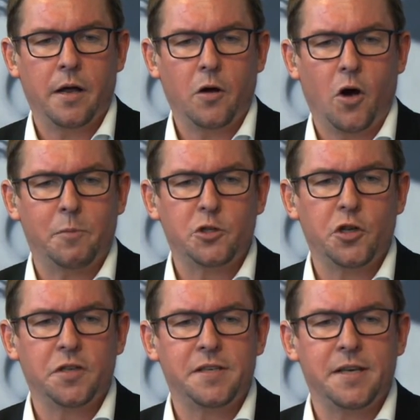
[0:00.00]

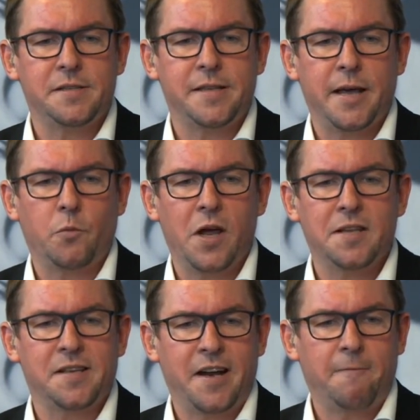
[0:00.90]
opportunities where the
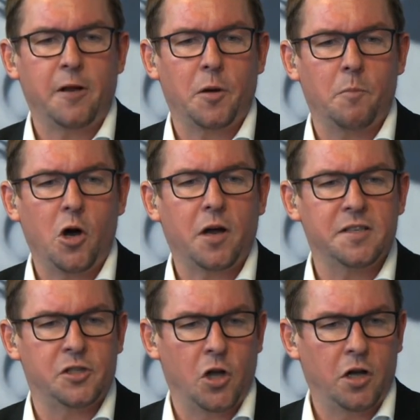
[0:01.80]
South African market is
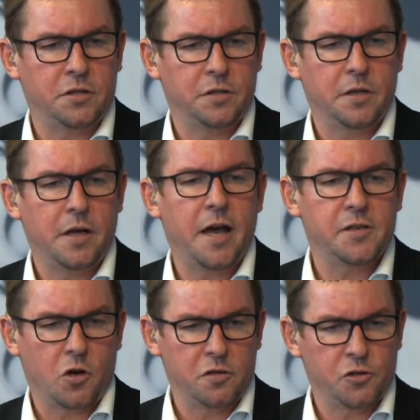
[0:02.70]
not as
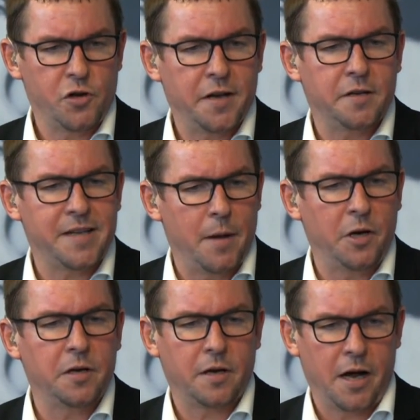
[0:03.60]
concentrated. And
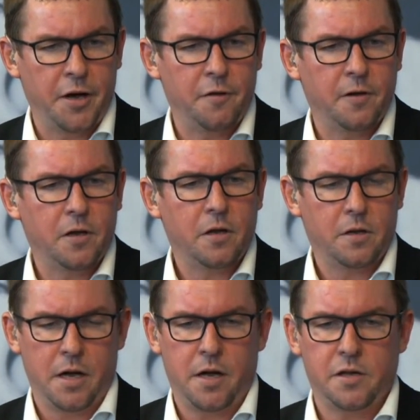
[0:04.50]
Tamryn kind of
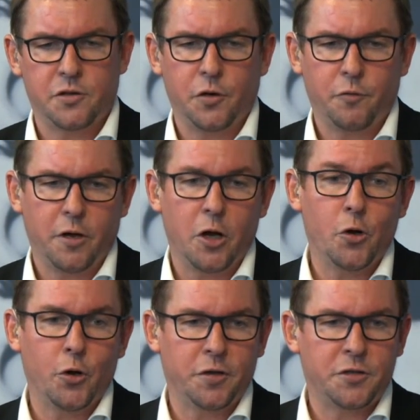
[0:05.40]
sort of
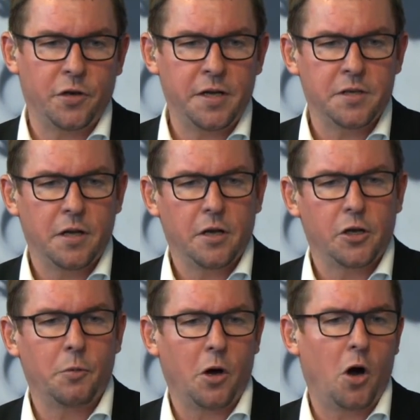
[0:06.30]
alluded to it.
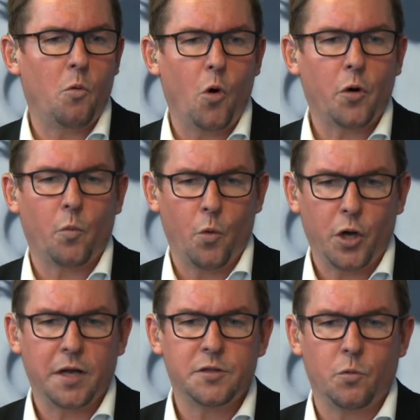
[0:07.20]
We are
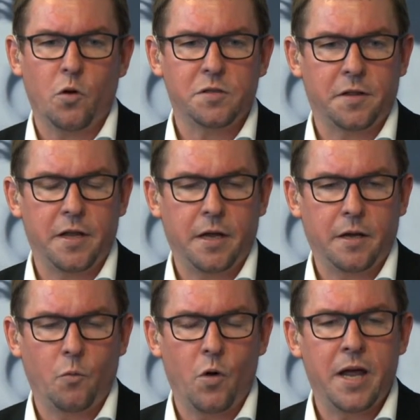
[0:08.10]
working towards a thing
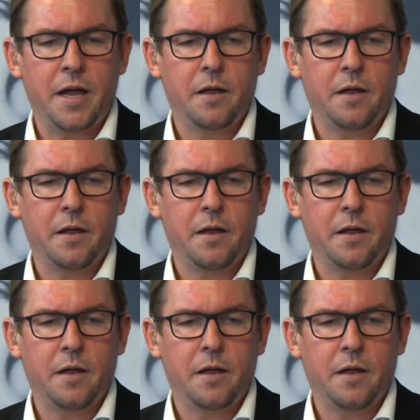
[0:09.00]
where